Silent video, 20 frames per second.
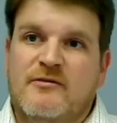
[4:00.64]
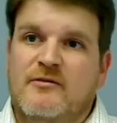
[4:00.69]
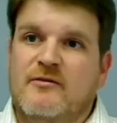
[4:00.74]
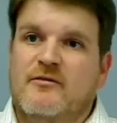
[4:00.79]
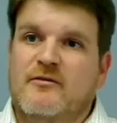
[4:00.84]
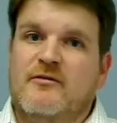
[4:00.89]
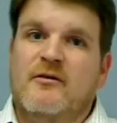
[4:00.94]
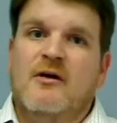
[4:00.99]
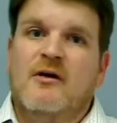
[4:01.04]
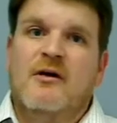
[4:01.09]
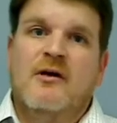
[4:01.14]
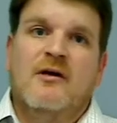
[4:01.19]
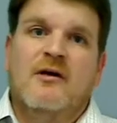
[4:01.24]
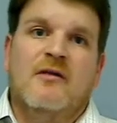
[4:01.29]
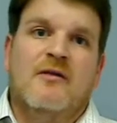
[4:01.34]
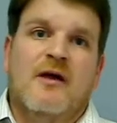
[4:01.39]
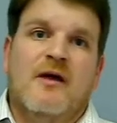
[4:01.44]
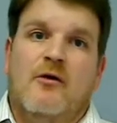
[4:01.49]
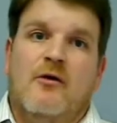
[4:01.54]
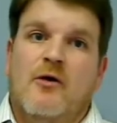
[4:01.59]
or
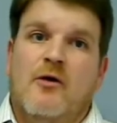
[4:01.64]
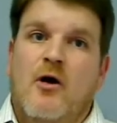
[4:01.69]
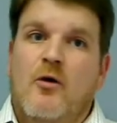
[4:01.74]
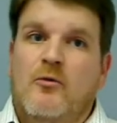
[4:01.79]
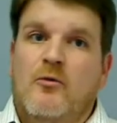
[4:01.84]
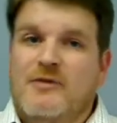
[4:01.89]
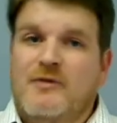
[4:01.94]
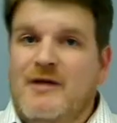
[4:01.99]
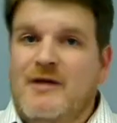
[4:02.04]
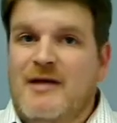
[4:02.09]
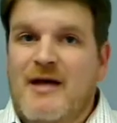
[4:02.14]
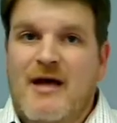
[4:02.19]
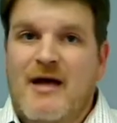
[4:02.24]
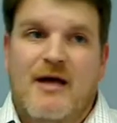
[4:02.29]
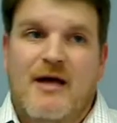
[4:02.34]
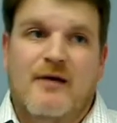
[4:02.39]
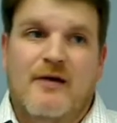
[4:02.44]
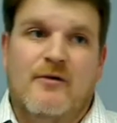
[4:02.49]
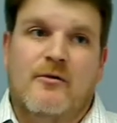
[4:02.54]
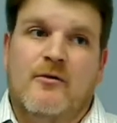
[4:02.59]
they don't own the
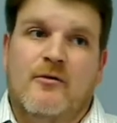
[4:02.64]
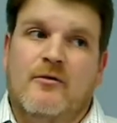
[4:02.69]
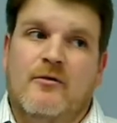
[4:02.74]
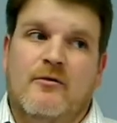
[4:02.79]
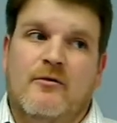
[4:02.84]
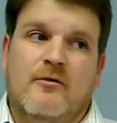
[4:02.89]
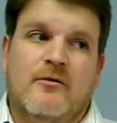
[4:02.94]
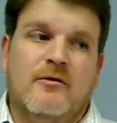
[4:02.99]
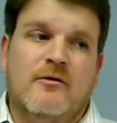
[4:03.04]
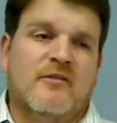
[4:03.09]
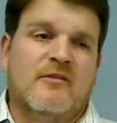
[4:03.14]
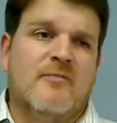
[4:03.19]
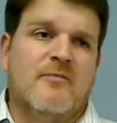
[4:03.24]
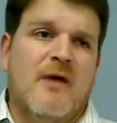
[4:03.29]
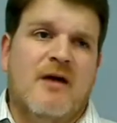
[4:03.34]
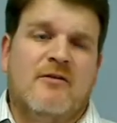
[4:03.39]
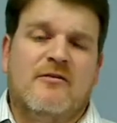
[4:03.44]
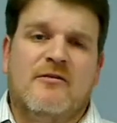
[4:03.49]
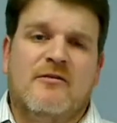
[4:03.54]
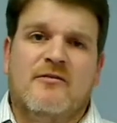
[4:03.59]
debt, or it's
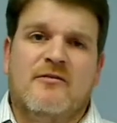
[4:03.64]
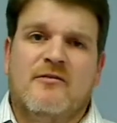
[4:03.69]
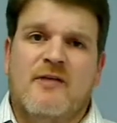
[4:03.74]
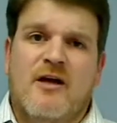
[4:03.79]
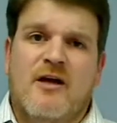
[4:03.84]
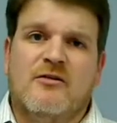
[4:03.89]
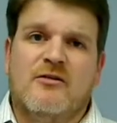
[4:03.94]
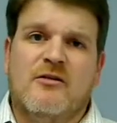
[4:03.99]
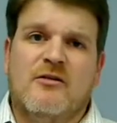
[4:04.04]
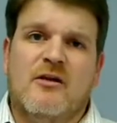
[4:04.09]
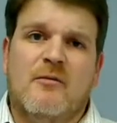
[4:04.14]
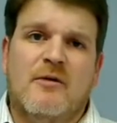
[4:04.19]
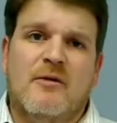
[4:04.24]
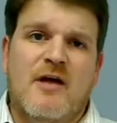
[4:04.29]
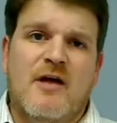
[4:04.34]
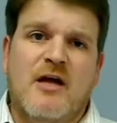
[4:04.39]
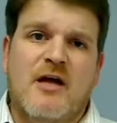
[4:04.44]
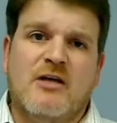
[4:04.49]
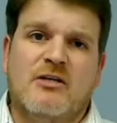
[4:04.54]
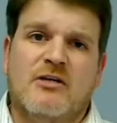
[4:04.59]
past the statute of
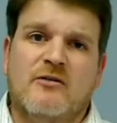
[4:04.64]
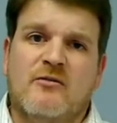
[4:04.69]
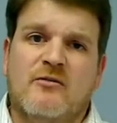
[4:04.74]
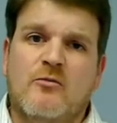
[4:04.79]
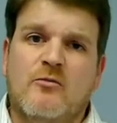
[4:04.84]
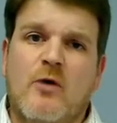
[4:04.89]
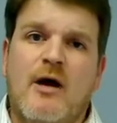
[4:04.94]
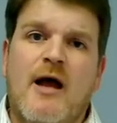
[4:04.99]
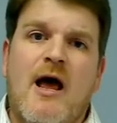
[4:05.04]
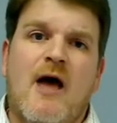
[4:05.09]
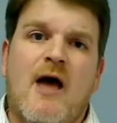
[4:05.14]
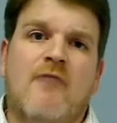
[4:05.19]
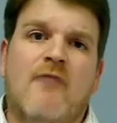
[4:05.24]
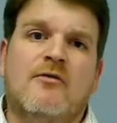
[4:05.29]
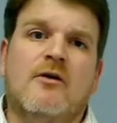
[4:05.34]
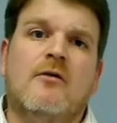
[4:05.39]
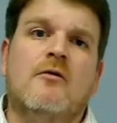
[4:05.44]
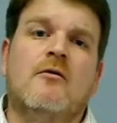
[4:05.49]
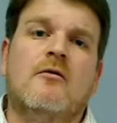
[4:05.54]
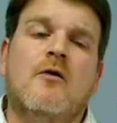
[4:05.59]
limitations, what have
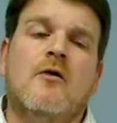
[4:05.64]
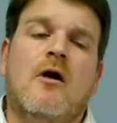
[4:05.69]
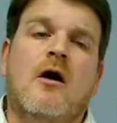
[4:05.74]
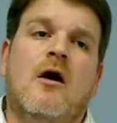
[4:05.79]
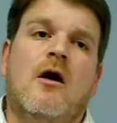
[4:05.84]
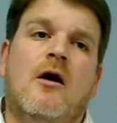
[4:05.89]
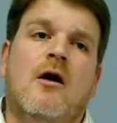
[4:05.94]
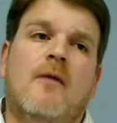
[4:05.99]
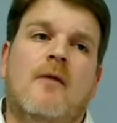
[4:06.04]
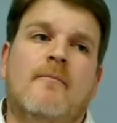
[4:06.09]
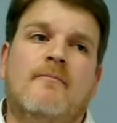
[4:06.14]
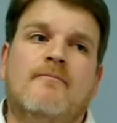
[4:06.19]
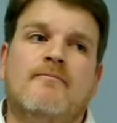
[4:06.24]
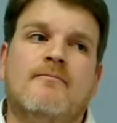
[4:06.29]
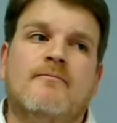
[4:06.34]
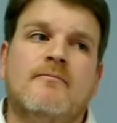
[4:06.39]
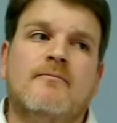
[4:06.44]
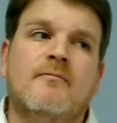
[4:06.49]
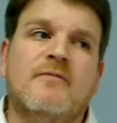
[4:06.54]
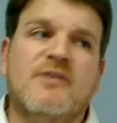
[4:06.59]
you.
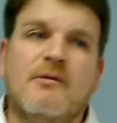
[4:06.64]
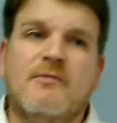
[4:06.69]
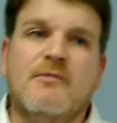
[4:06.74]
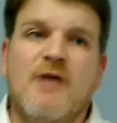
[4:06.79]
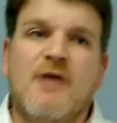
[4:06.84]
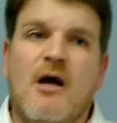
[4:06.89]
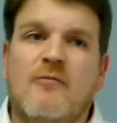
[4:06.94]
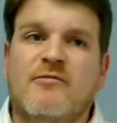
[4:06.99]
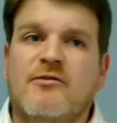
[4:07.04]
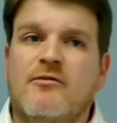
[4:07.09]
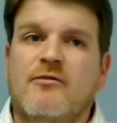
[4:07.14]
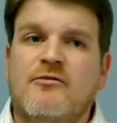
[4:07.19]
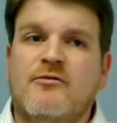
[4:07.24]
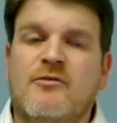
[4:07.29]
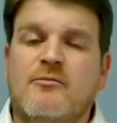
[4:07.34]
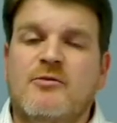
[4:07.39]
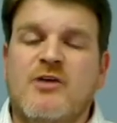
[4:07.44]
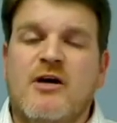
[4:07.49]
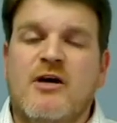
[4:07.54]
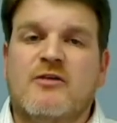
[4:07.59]
Sometimes there's
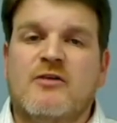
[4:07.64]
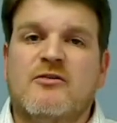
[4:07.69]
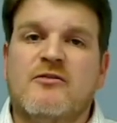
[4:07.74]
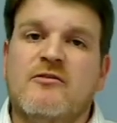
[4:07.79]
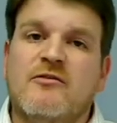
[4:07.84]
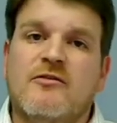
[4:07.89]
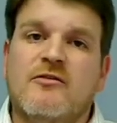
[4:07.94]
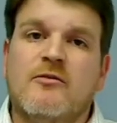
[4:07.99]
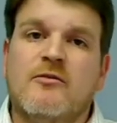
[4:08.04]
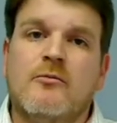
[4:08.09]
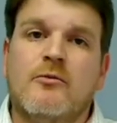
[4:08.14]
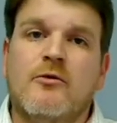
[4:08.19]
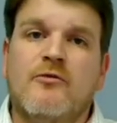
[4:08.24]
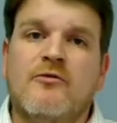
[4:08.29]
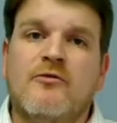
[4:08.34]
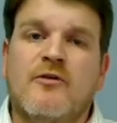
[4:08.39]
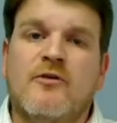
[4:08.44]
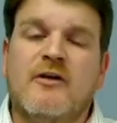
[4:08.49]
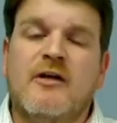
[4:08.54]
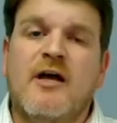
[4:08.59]
objections to
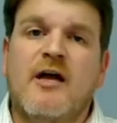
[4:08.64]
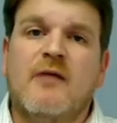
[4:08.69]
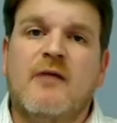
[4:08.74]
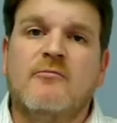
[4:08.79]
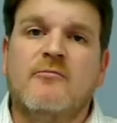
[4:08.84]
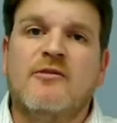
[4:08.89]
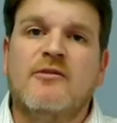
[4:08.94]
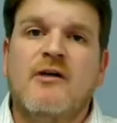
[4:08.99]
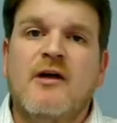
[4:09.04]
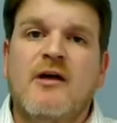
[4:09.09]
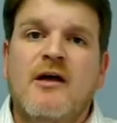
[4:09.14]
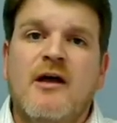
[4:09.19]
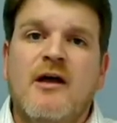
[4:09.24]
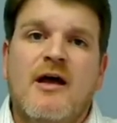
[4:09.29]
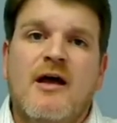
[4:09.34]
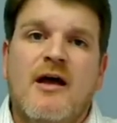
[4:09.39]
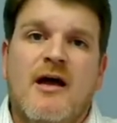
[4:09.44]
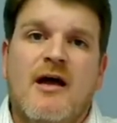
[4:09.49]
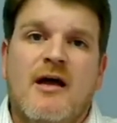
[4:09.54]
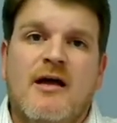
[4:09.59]
proof of claims,
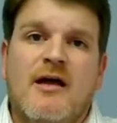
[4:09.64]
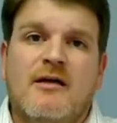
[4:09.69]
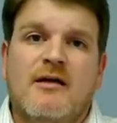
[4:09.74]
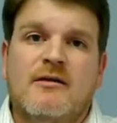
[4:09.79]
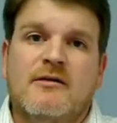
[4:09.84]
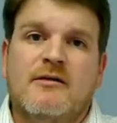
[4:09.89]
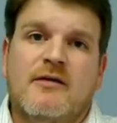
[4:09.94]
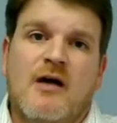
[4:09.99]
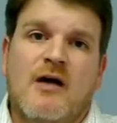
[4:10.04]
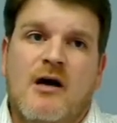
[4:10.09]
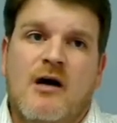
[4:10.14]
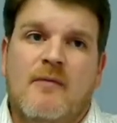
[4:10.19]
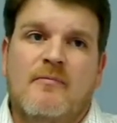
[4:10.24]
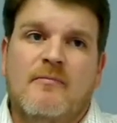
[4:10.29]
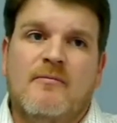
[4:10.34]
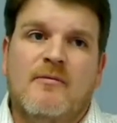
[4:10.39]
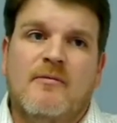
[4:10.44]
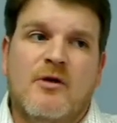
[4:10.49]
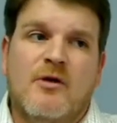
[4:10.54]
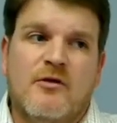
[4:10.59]
and
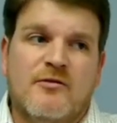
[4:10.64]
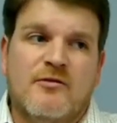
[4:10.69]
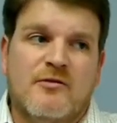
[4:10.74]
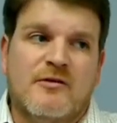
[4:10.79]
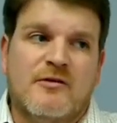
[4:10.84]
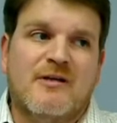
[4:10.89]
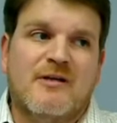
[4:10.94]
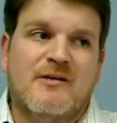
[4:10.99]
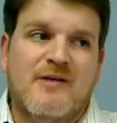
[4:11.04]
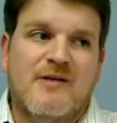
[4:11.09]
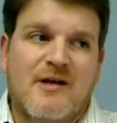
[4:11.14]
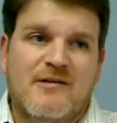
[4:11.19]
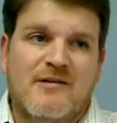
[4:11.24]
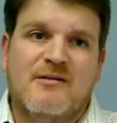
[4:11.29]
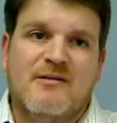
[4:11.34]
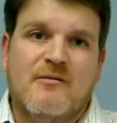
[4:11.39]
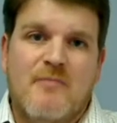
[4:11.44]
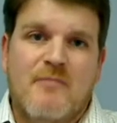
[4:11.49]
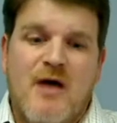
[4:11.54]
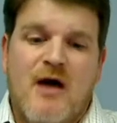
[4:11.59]
those are
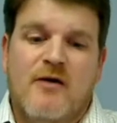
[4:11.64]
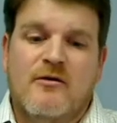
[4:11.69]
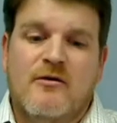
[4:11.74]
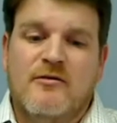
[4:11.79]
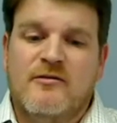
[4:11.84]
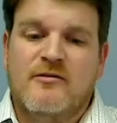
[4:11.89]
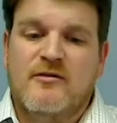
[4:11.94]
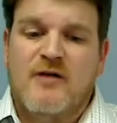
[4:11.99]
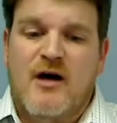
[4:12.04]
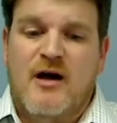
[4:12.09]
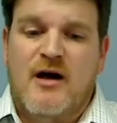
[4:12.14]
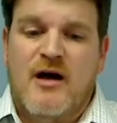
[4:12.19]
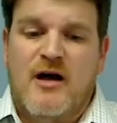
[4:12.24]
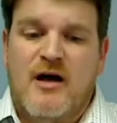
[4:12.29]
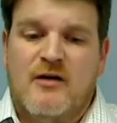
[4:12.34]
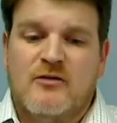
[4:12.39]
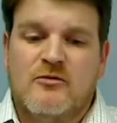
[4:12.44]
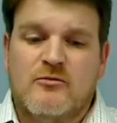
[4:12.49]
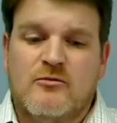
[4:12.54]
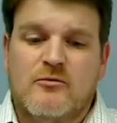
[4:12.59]
contested matters and not
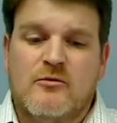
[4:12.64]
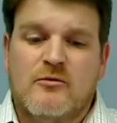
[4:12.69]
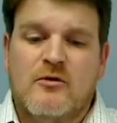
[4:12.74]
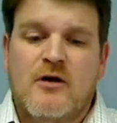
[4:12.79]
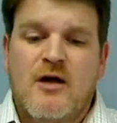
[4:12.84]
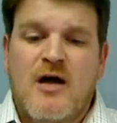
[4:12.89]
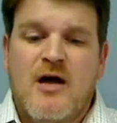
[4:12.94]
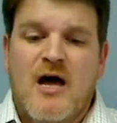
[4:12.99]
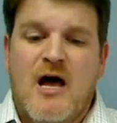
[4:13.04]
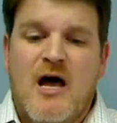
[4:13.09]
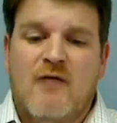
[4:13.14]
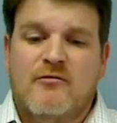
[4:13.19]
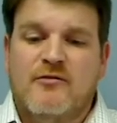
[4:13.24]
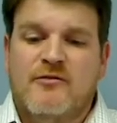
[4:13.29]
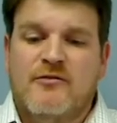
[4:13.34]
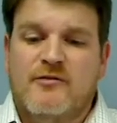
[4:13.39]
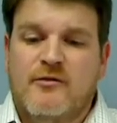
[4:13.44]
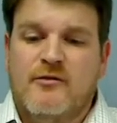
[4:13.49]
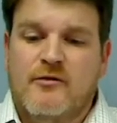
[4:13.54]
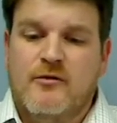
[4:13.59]
actual
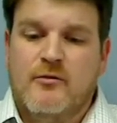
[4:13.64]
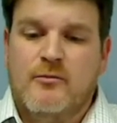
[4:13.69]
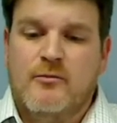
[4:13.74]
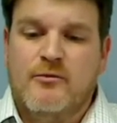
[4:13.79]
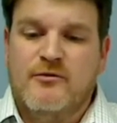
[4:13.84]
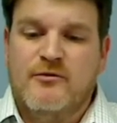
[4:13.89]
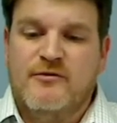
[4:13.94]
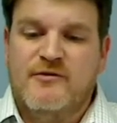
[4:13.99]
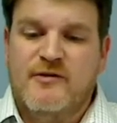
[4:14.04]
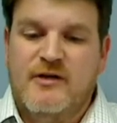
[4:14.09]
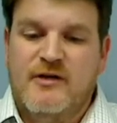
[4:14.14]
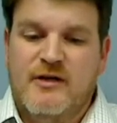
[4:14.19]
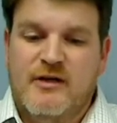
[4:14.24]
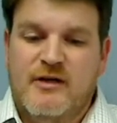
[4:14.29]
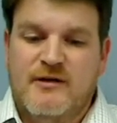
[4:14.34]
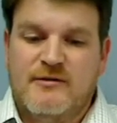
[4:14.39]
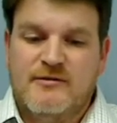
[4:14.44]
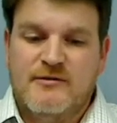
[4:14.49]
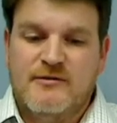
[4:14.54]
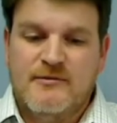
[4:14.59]
adversarial
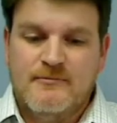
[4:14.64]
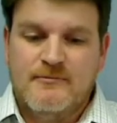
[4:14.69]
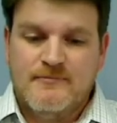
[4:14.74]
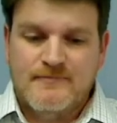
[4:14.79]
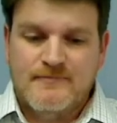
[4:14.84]
proceedings.